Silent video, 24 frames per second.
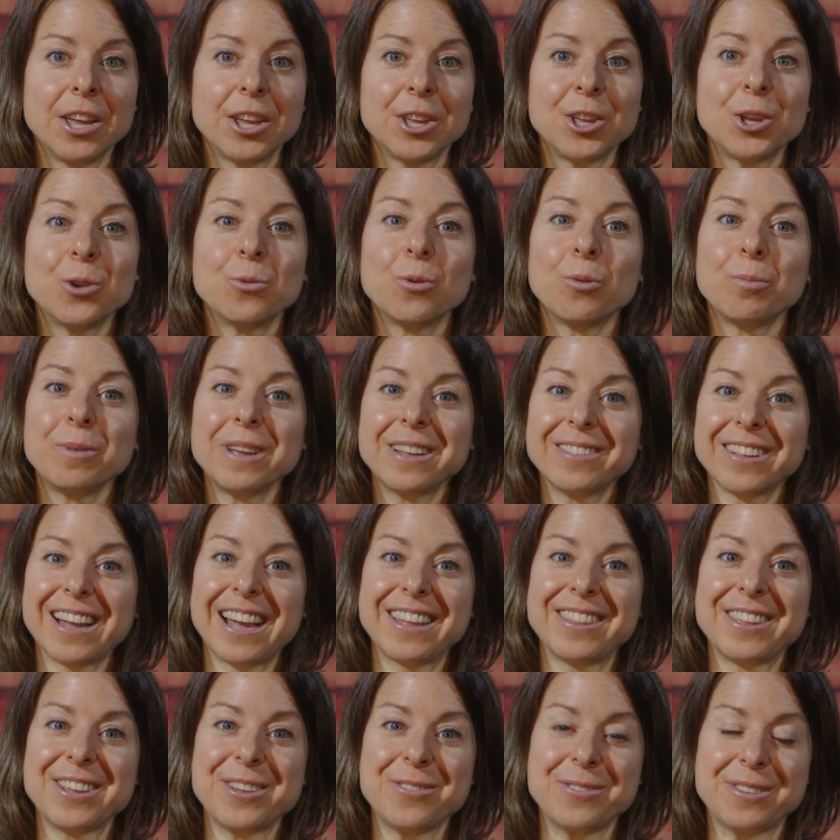You will be
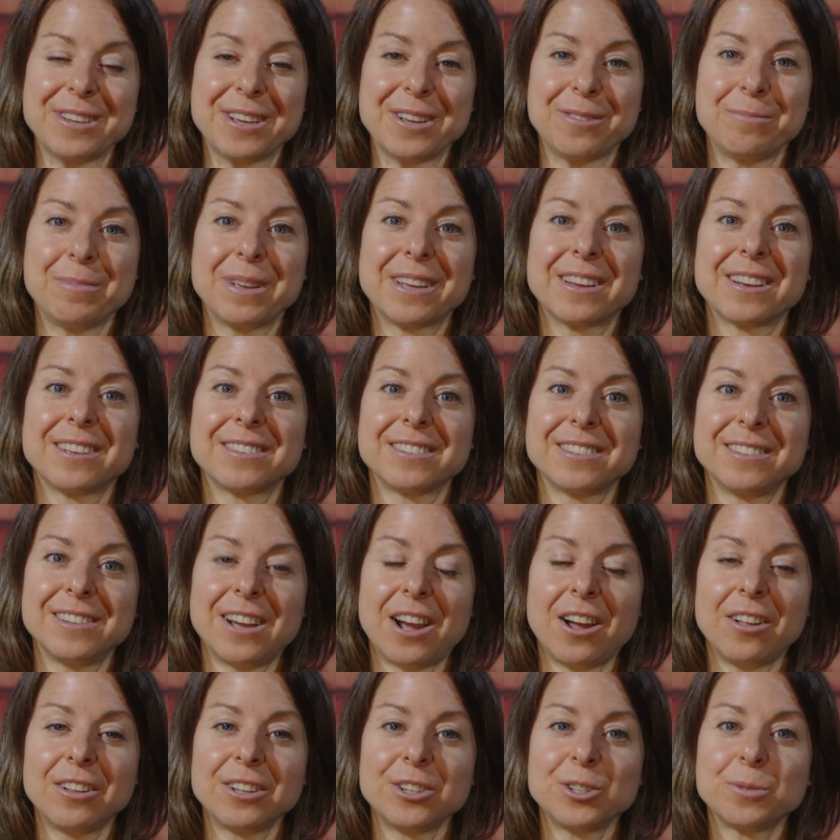glad that you did, because
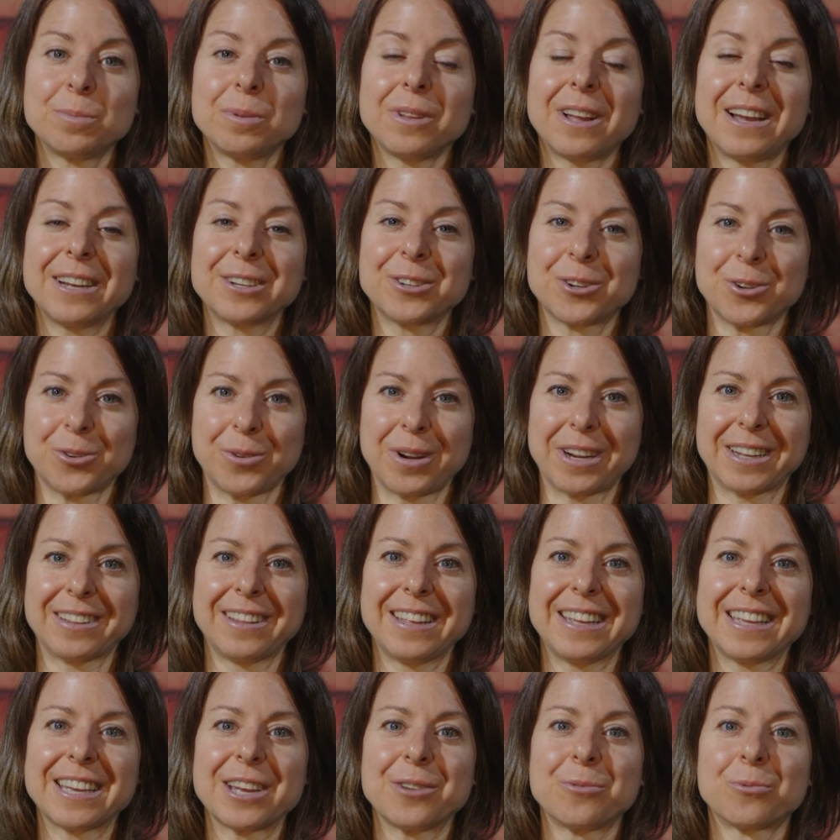knowledge applied
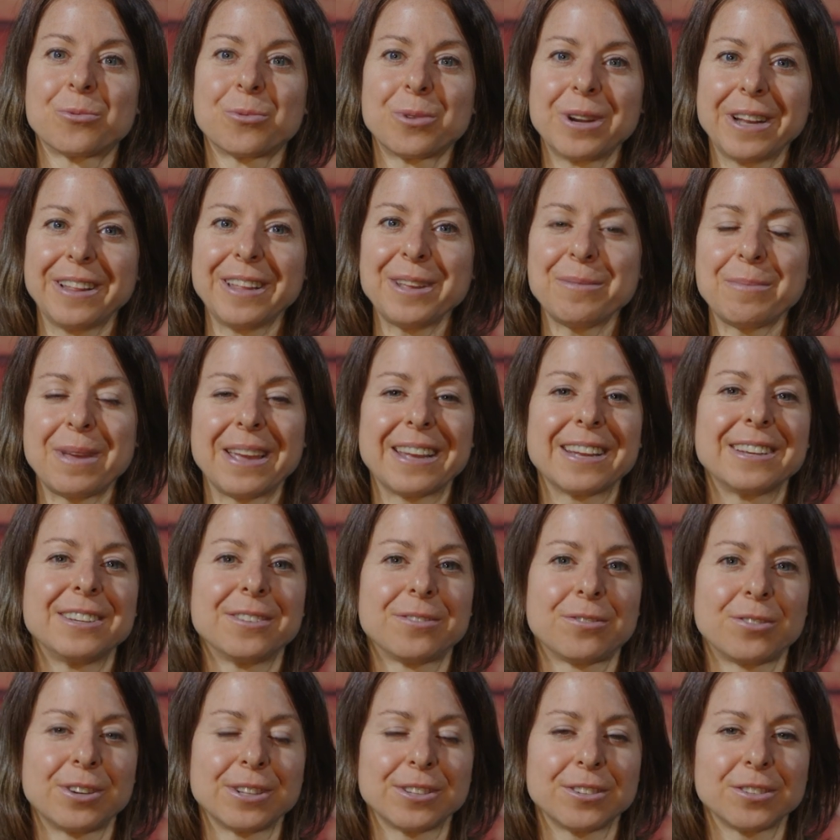correctly can really make a
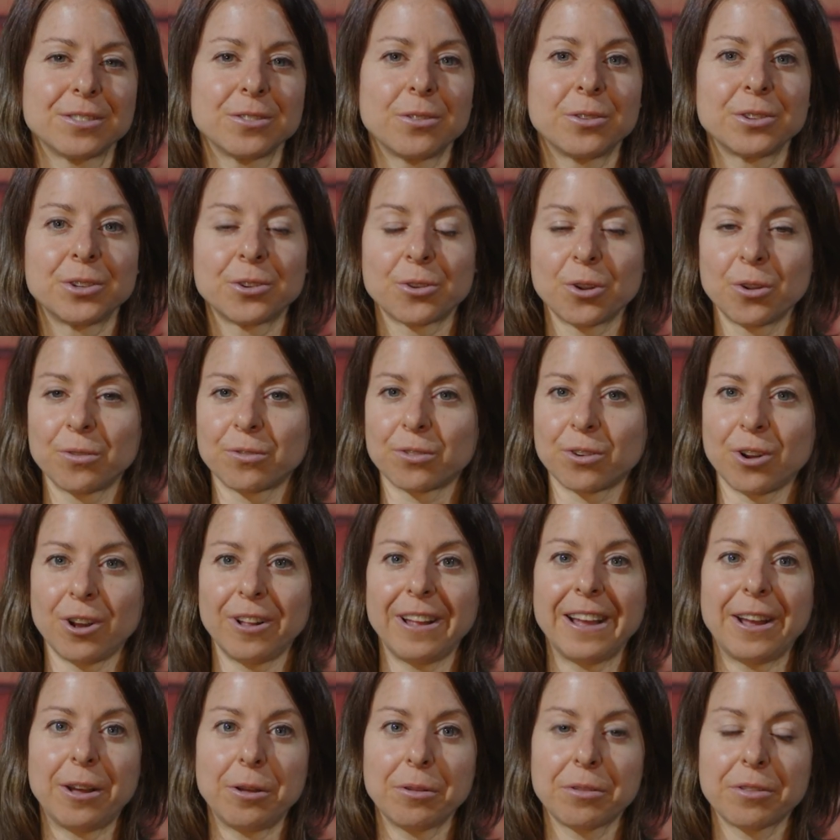difference on your overall
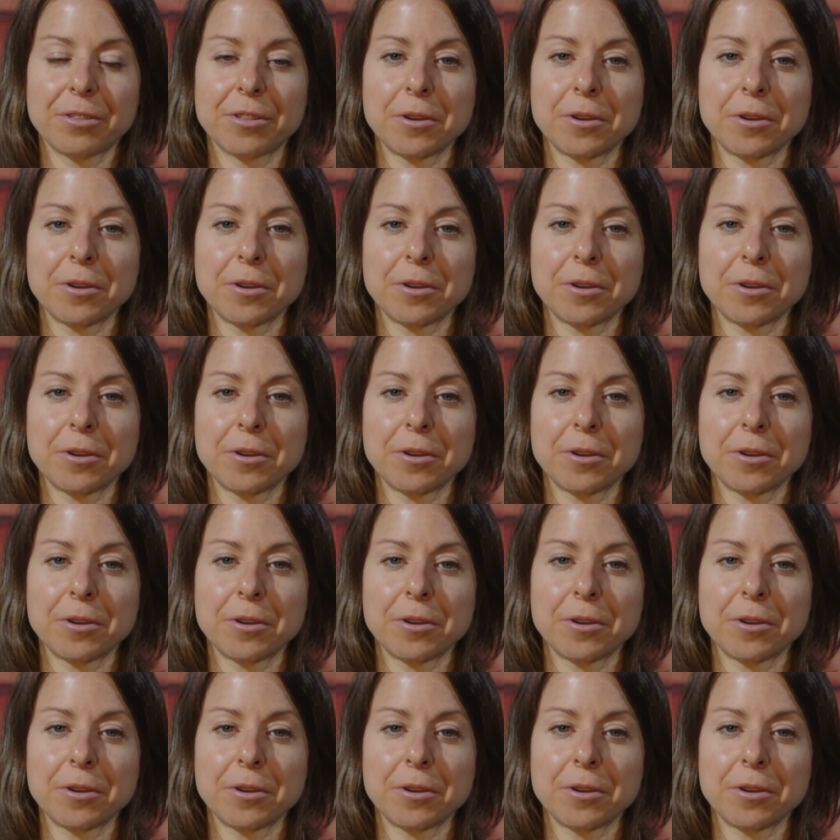health.